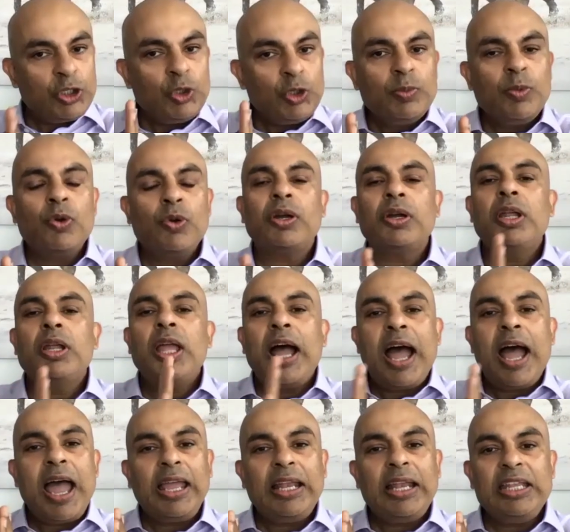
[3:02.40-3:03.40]
more
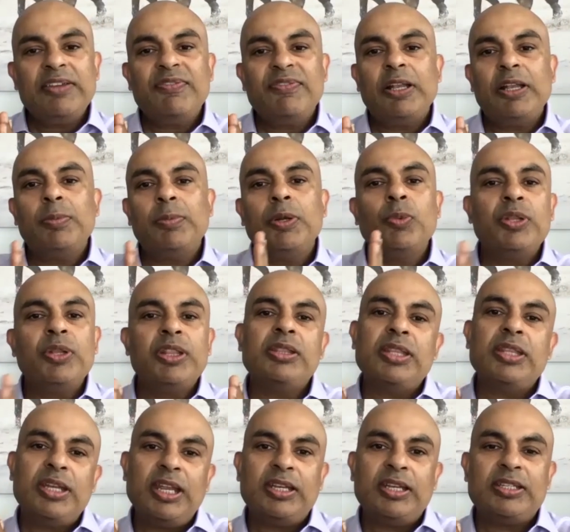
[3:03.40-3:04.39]
highly available within the
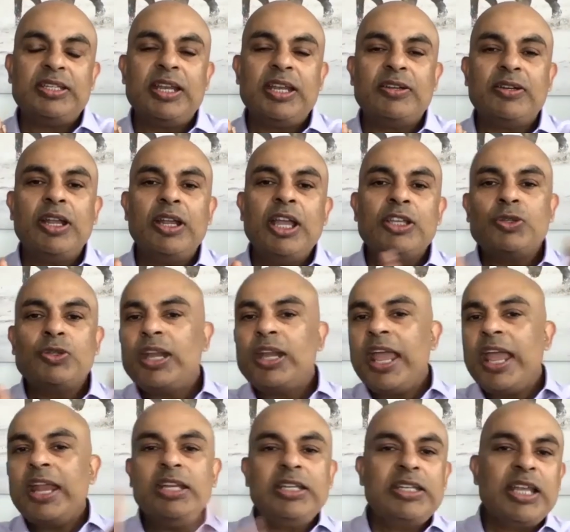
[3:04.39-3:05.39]
data center. So at
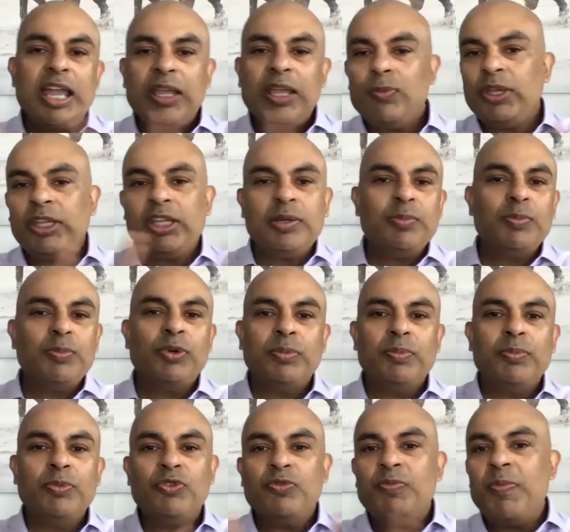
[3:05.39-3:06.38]
any time we can mo-
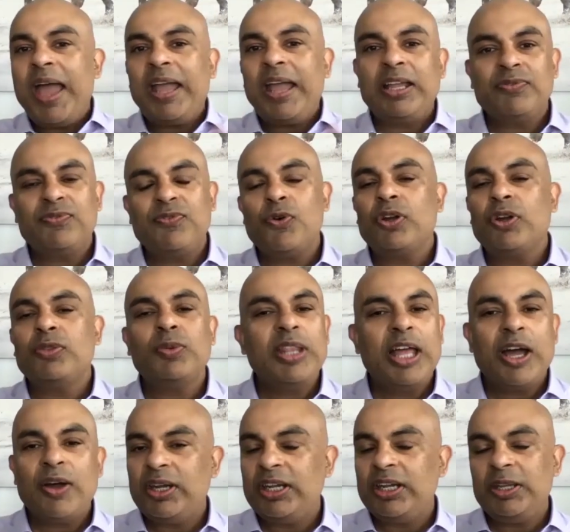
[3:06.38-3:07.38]
move back and forth
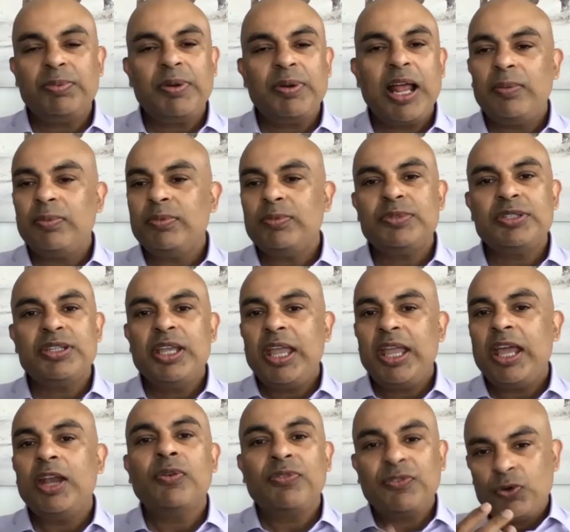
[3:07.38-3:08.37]
without any problems. And
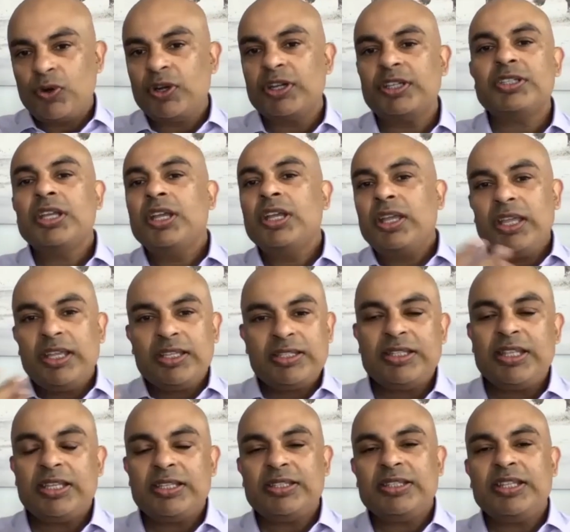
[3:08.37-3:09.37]
of course,
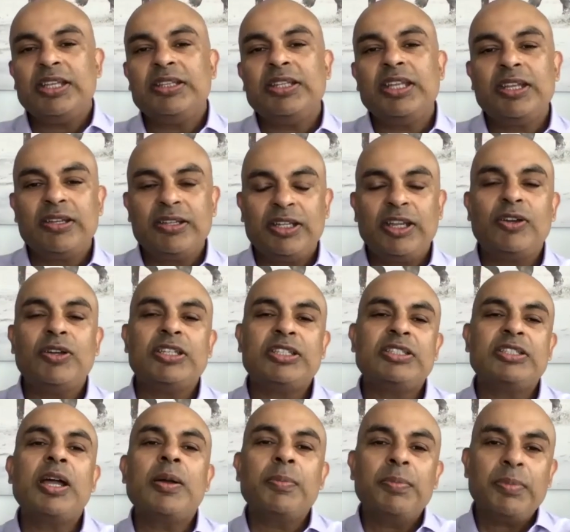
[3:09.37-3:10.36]
there's, there, there is
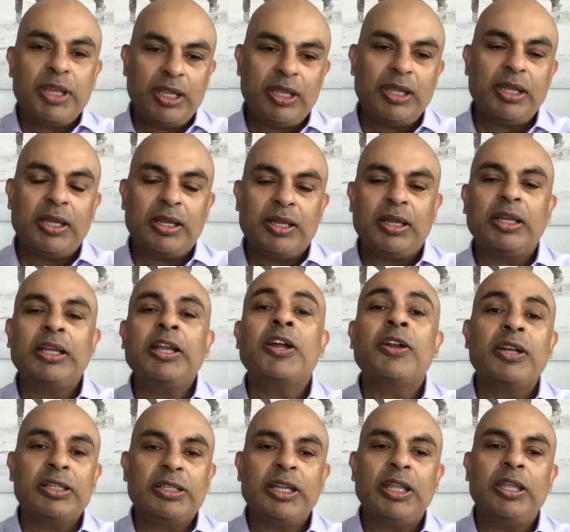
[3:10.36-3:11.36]
some uh,
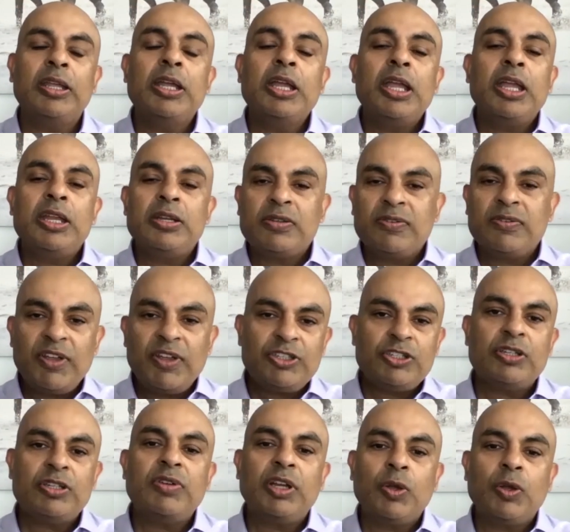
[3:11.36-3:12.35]
currently intervention
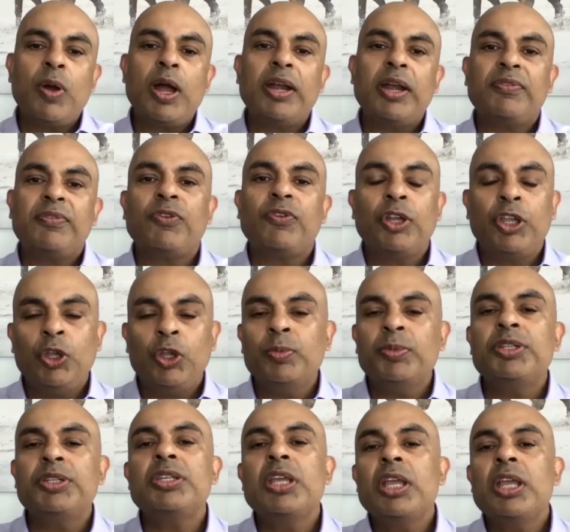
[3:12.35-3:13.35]
required for
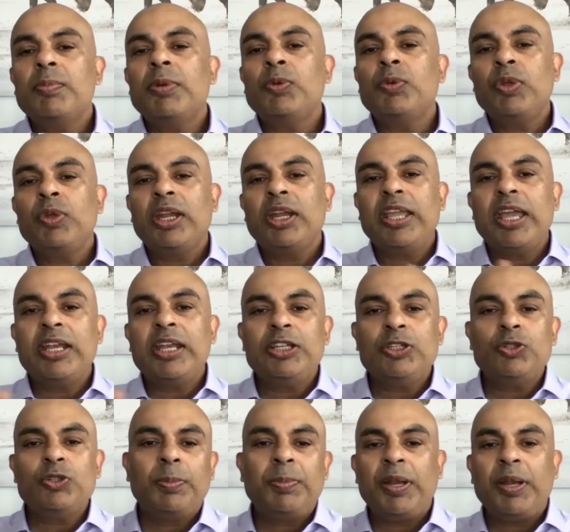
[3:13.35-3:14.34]
humans, but we are getting
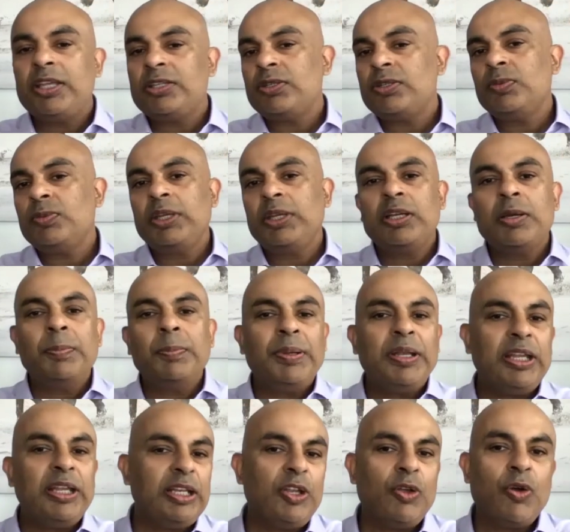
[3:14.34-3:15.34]
to a place where we
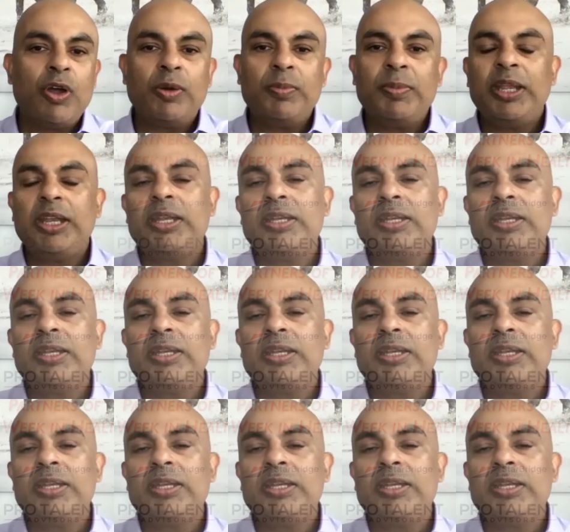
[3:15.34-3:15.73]
completely automate.